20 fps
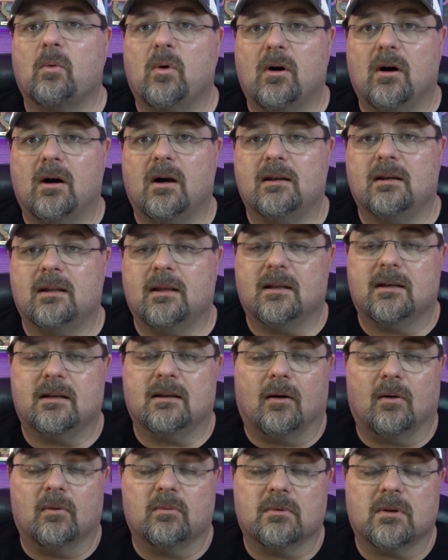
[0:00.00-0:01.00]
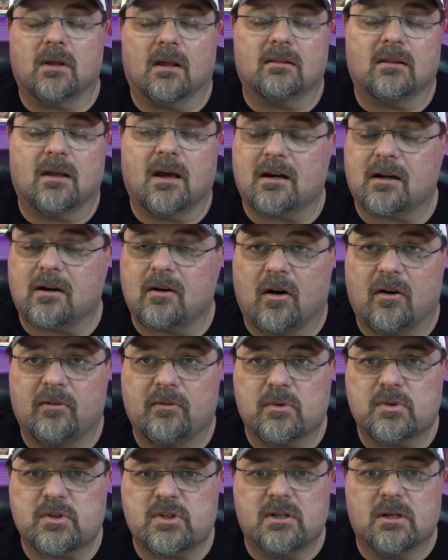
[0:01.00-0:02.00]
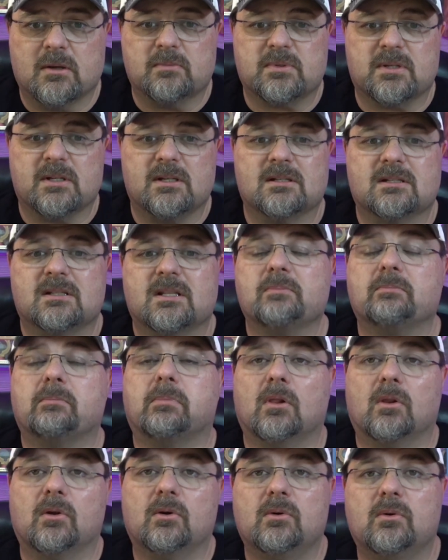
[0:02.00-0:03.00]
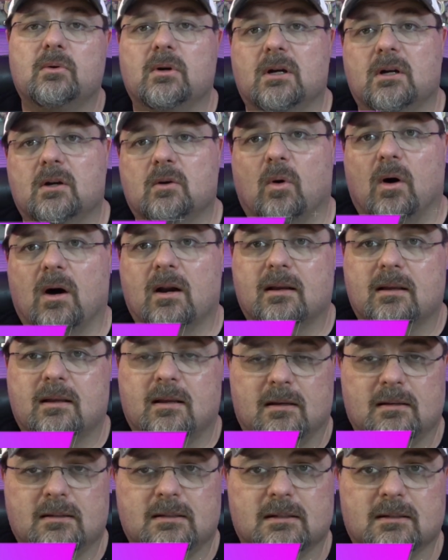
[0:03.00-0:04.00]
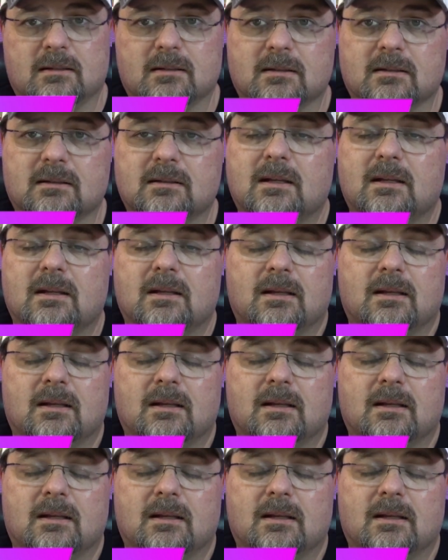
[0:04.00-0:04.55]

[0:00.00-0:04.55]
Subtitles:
one, and on a lot of Carnival ships, is the Blue Iguana Cantina.